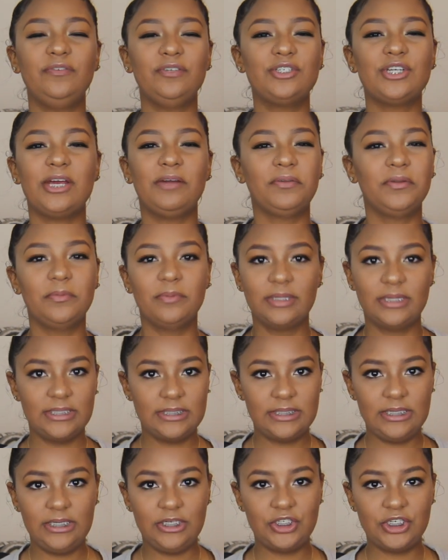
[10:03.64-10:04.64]
if you're traveling with a
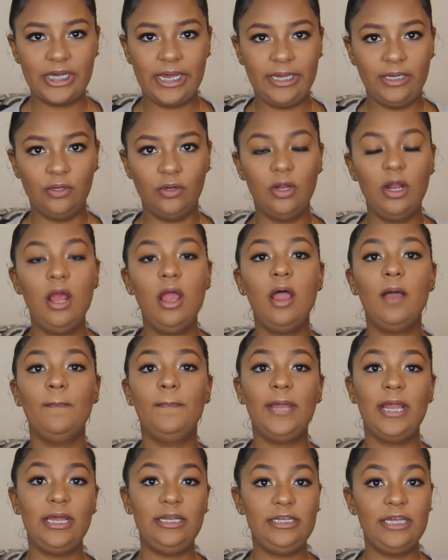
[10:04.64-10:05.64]
sick child.
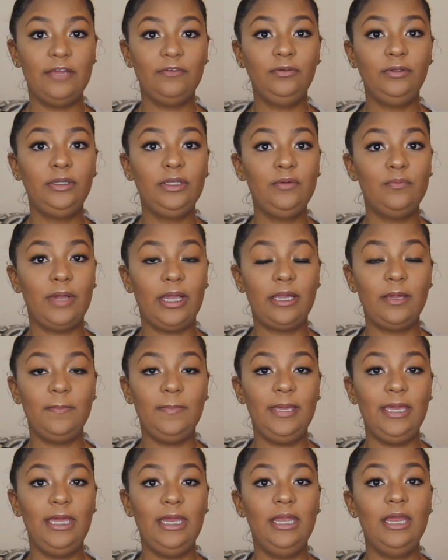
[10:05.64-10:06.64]
But I definitely
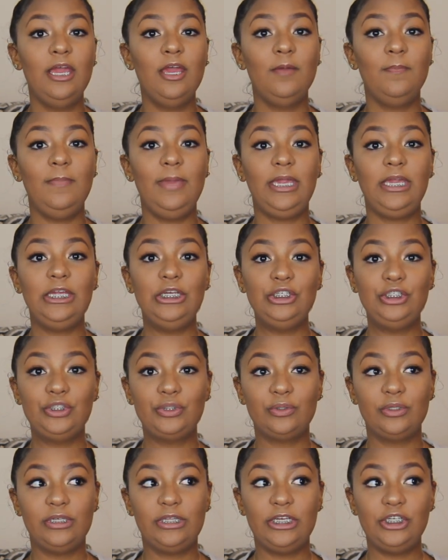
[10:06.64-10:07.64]
recommend making
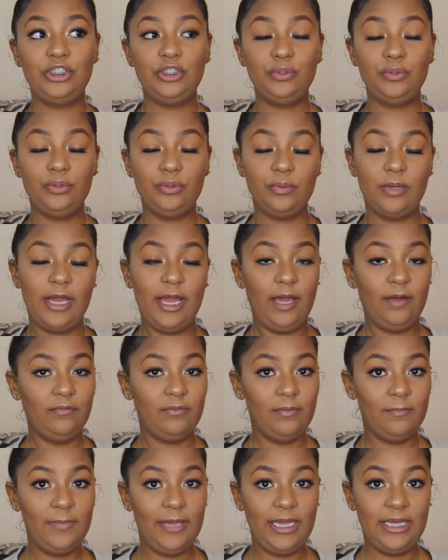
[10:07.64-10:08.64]
sure that you do
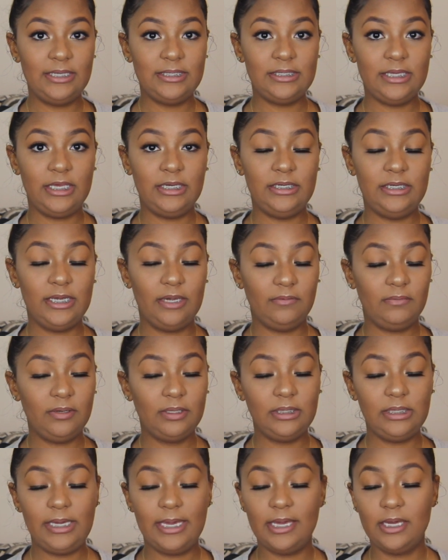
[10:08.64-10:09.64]
have the meds. It
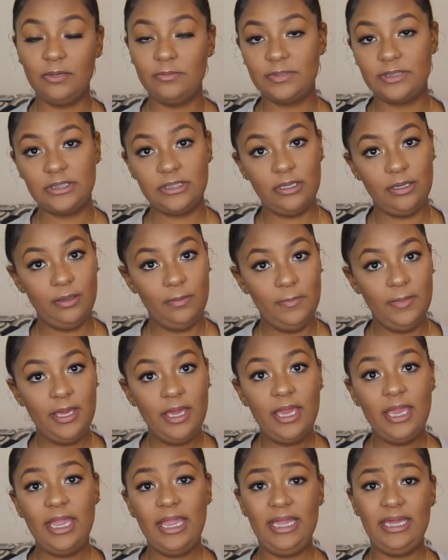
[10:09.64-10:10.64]
definitely helps them,
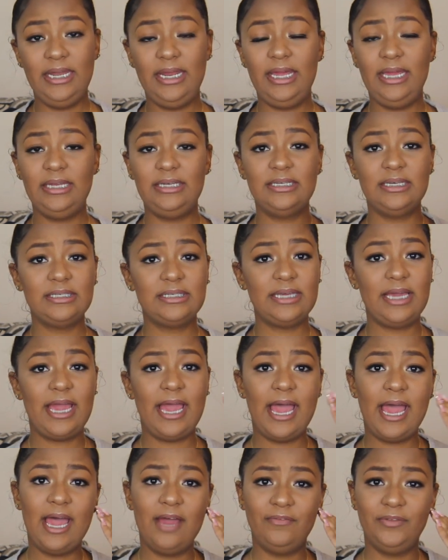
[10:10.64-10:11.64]
and it doesn't
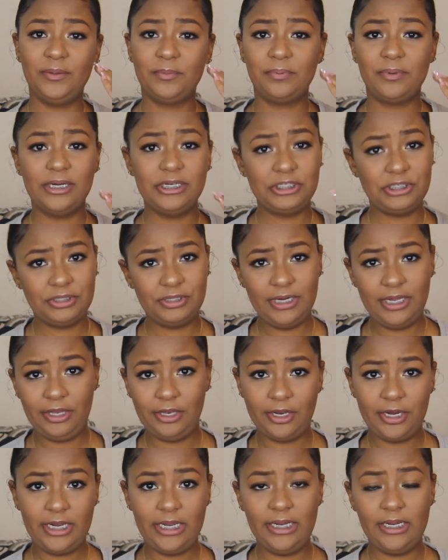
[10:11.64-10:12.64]
have the pressure in
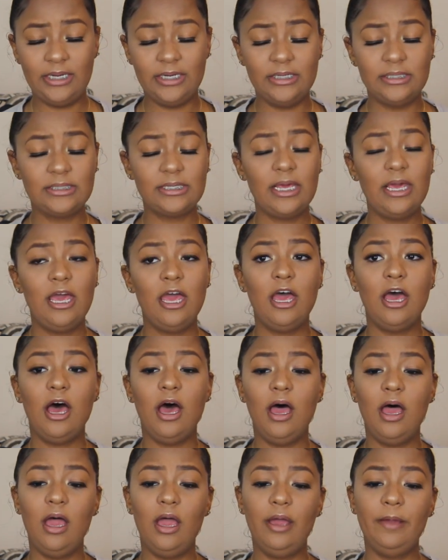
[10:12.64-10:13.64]
their ears.
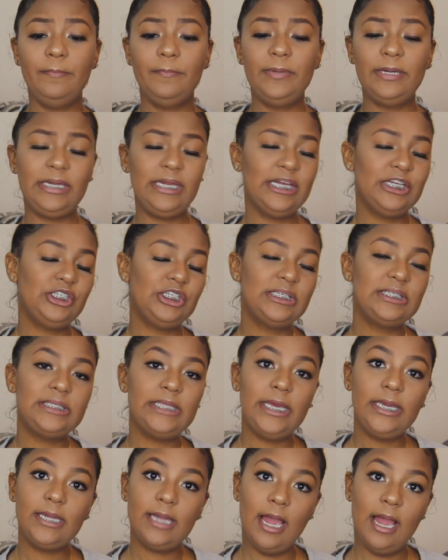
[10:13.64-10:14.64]
But yeah, just
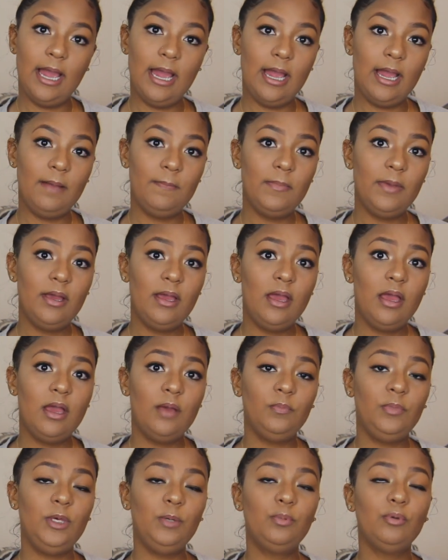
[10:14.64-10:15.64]
stay calm.
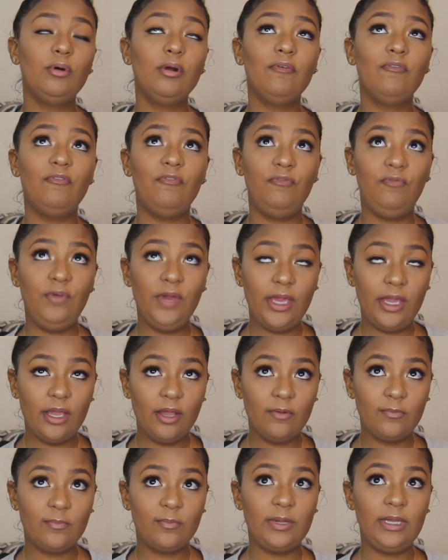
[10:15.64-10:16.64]
People are
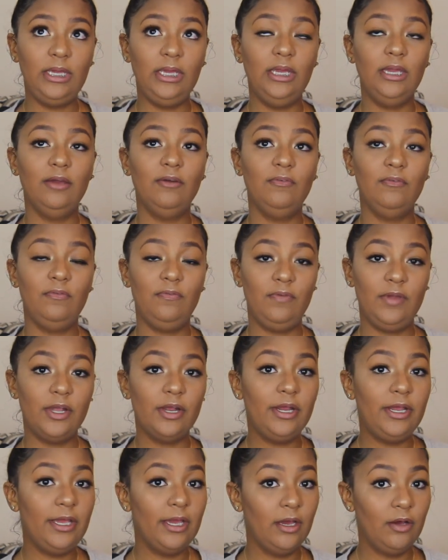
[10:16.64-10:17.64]
very,
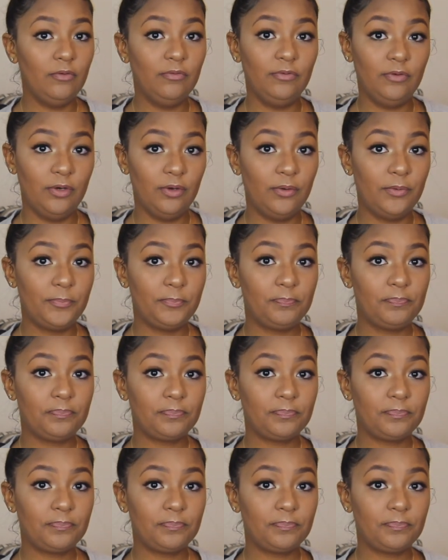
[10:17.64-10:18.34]
very helpful